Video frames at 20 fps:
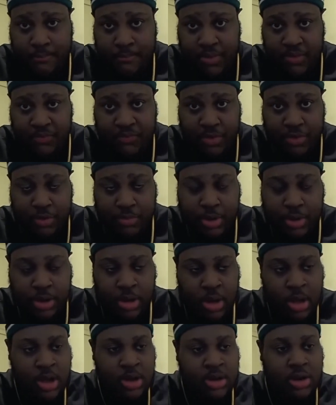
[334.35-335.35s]
You feel
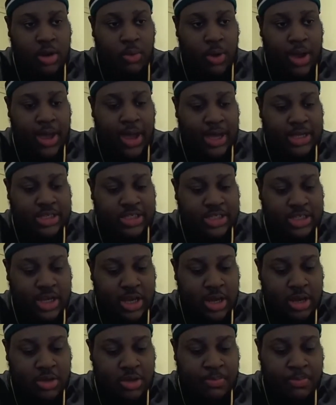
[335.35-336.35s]
me? The way I see it,